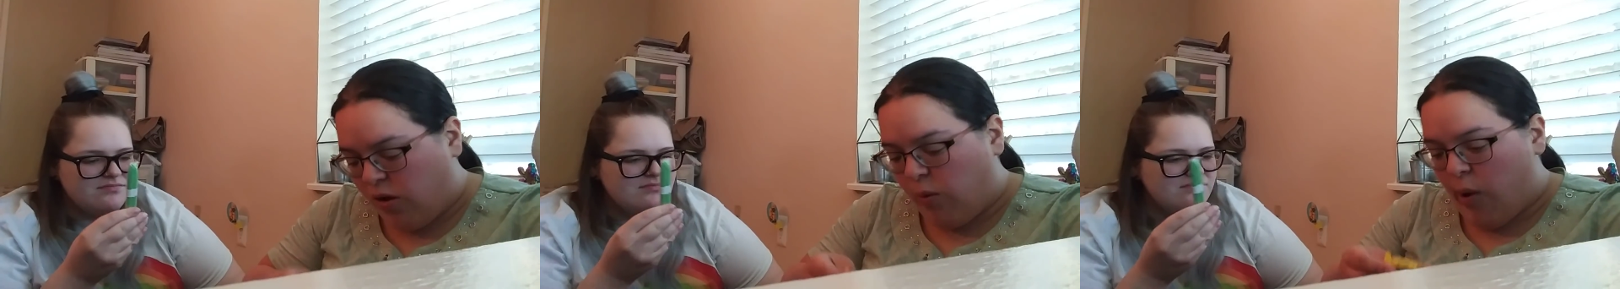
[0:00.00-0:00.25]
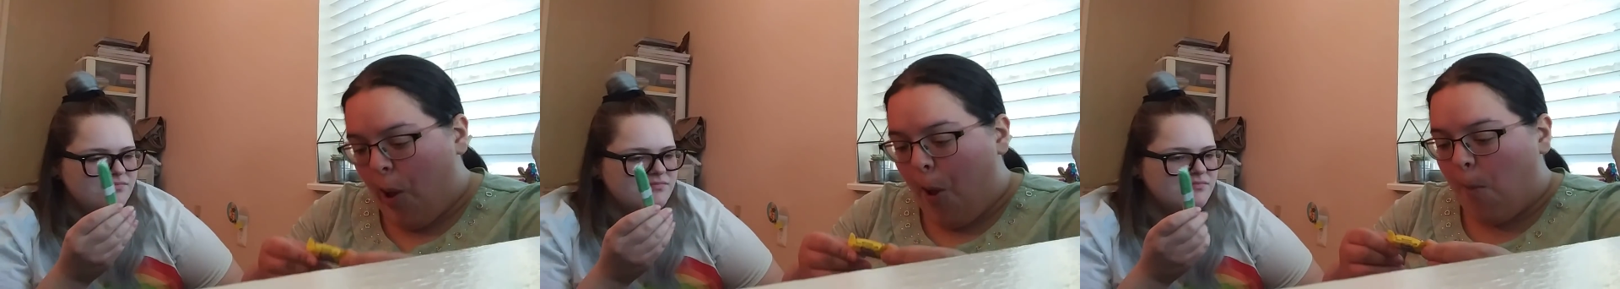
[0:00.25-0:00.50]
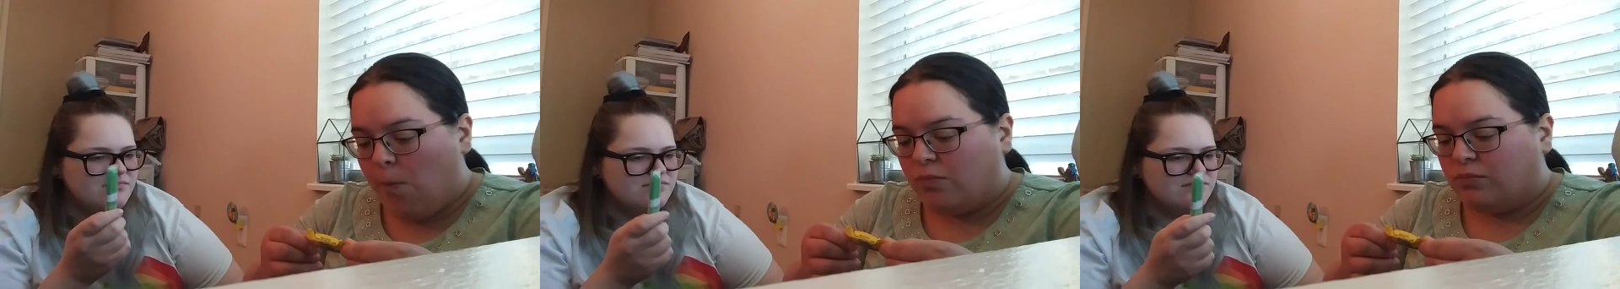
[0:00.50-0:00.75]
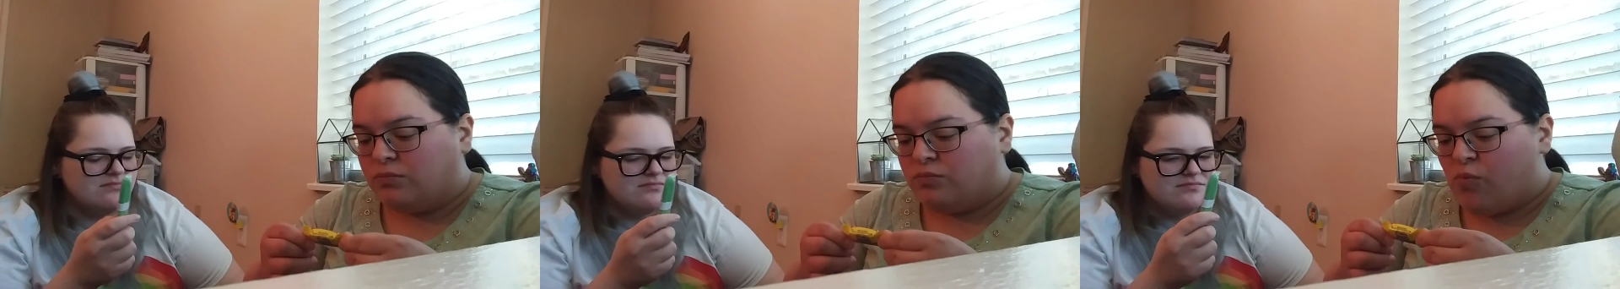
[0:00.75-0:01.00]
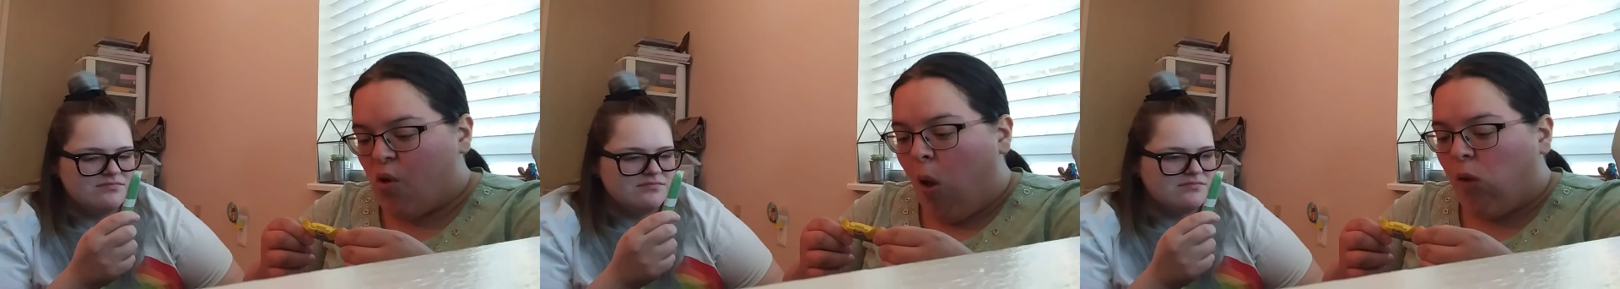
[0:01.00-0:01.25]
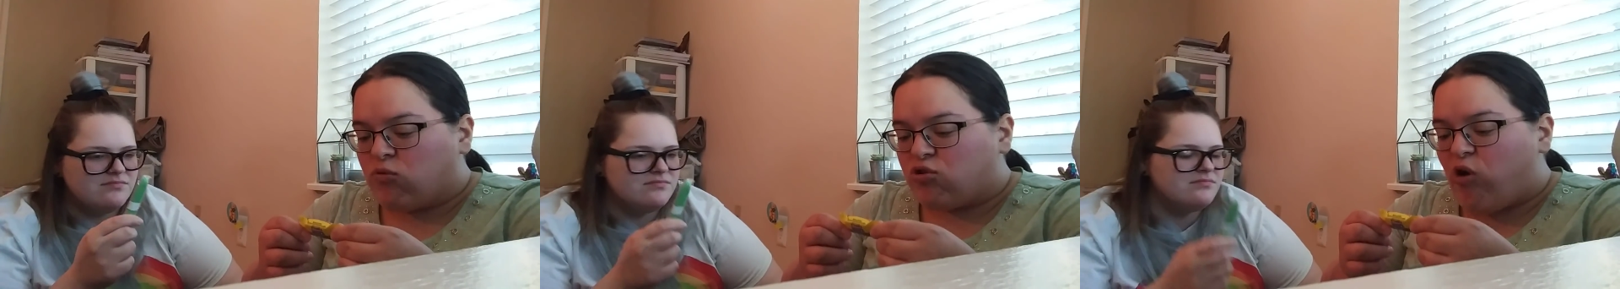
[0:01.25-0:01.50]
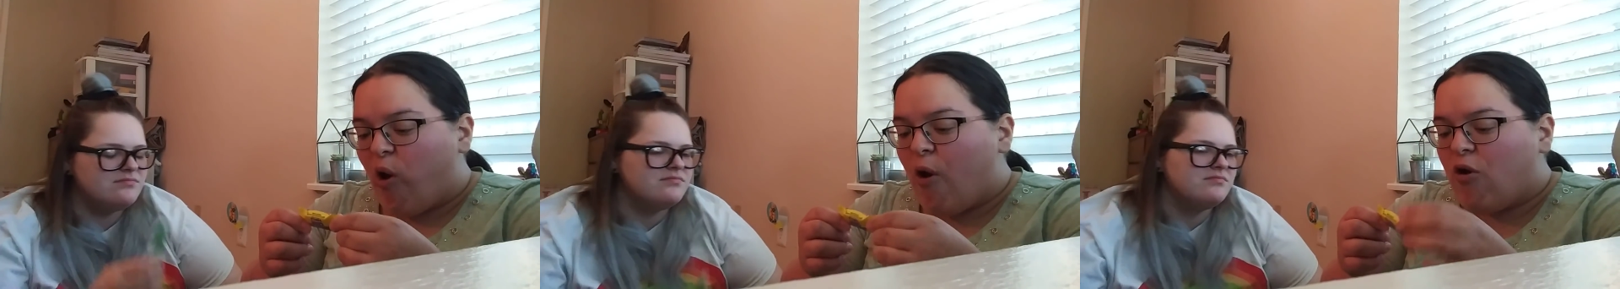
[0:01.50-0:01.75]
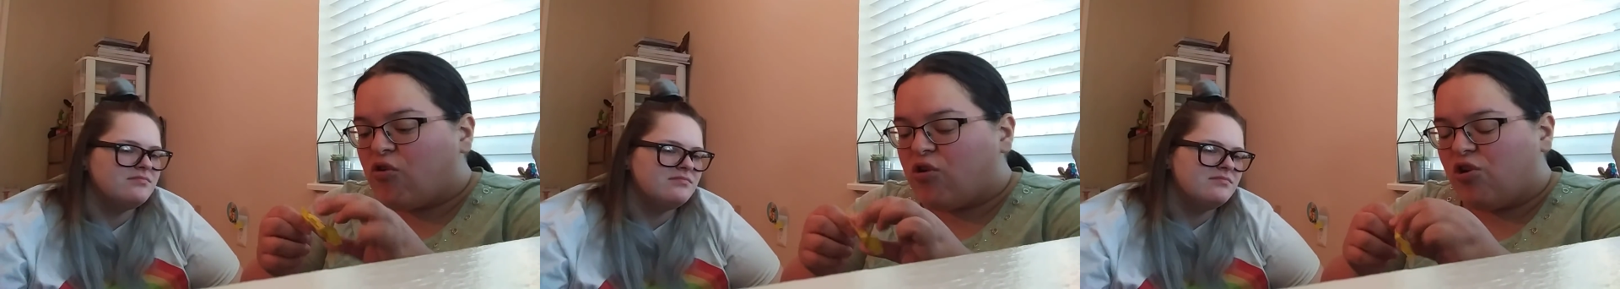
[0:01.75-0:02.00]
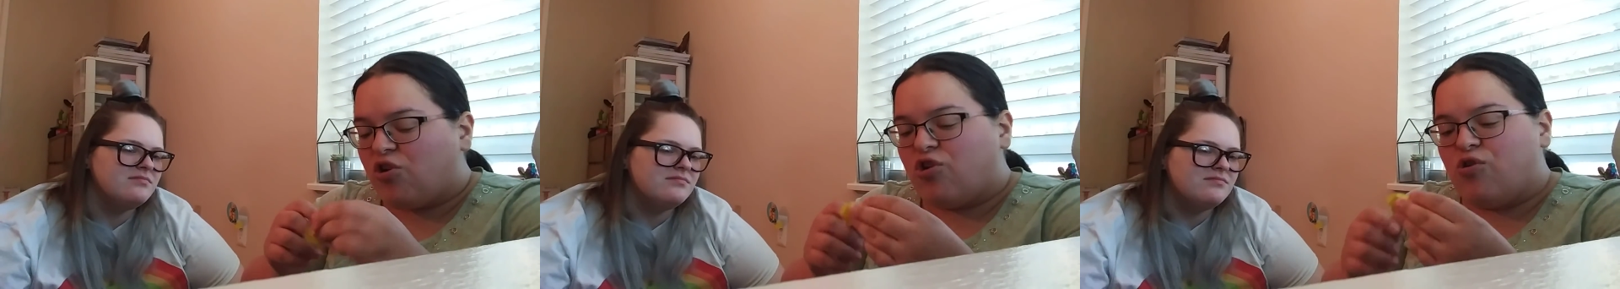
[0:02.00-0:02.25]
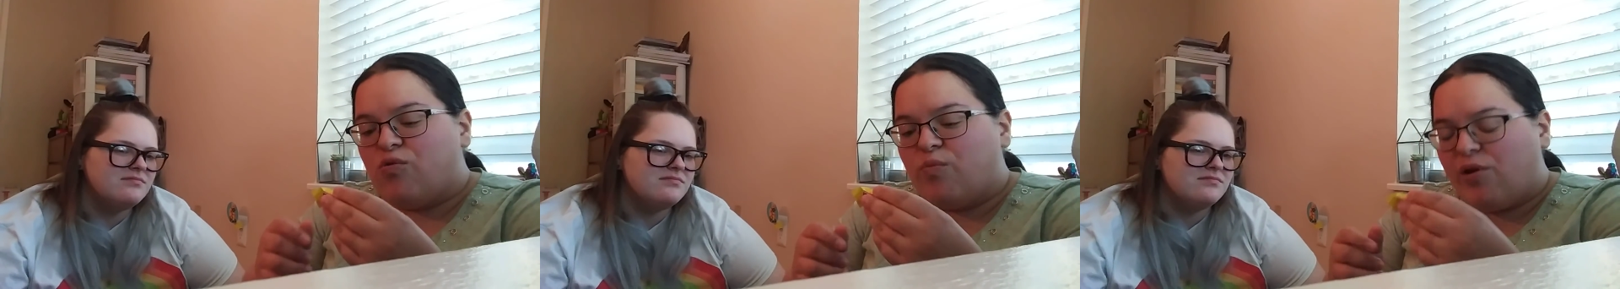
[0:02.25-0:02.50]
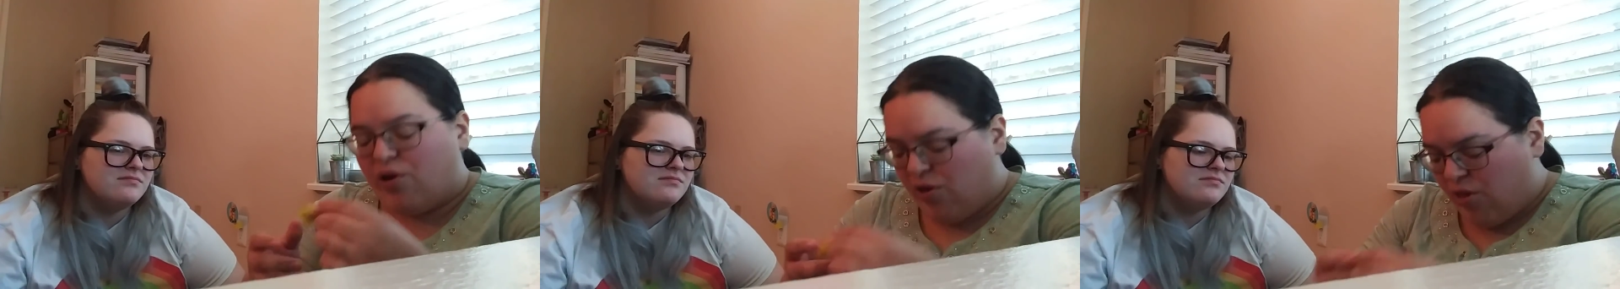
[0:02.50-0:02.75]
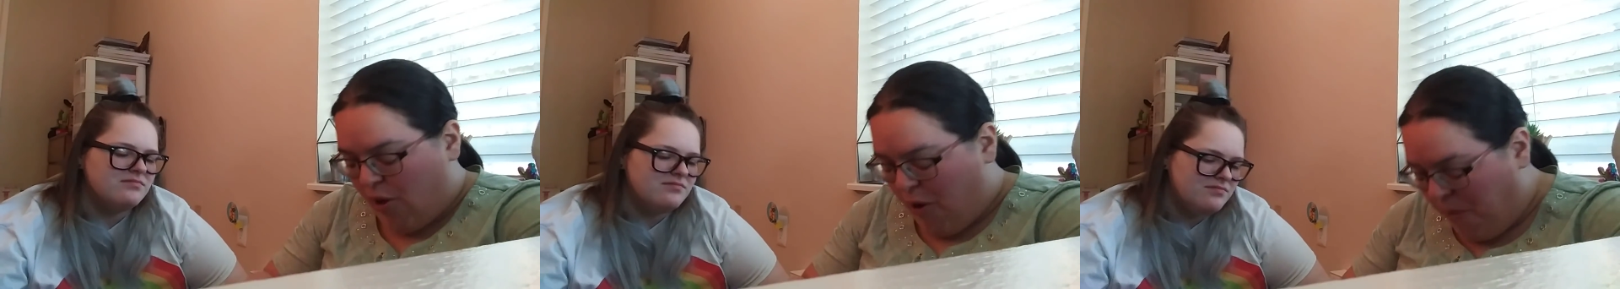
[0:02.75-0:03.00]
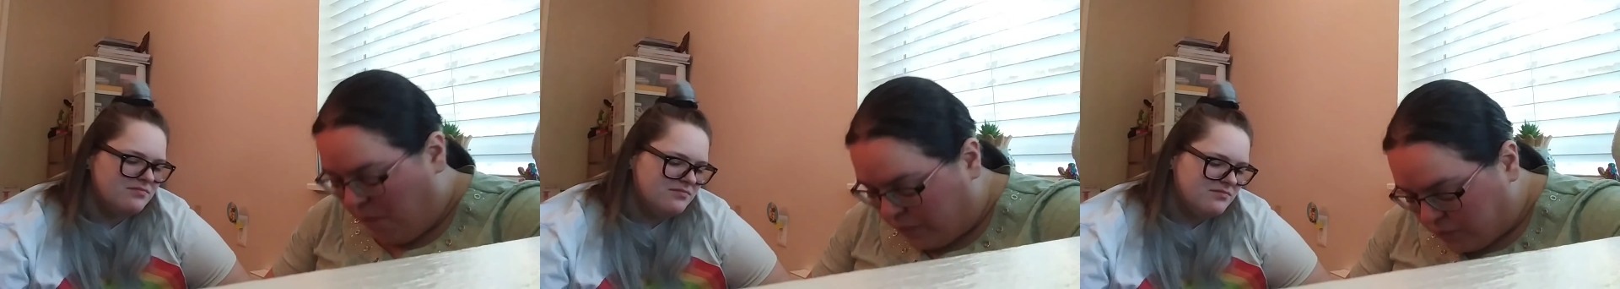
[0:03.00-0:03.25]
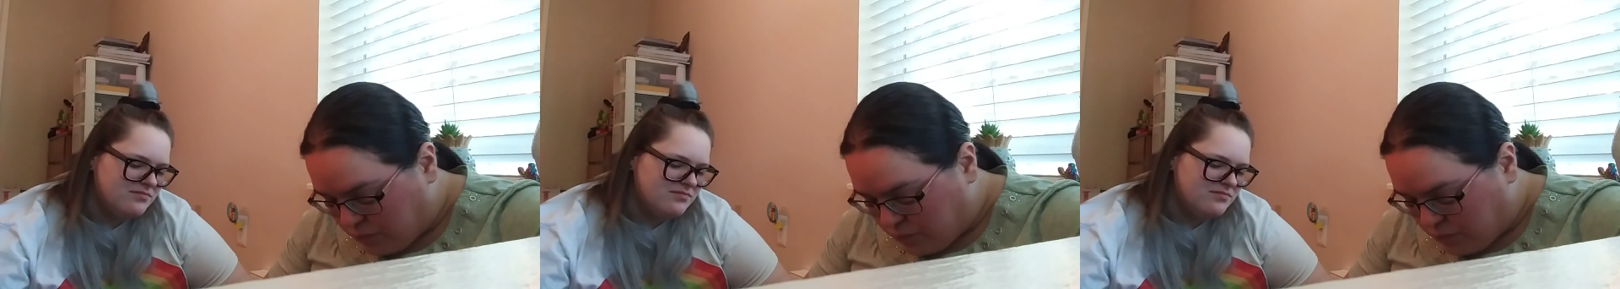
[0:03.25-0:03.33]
Speaker 1: We got Charleston Chew Vanilla.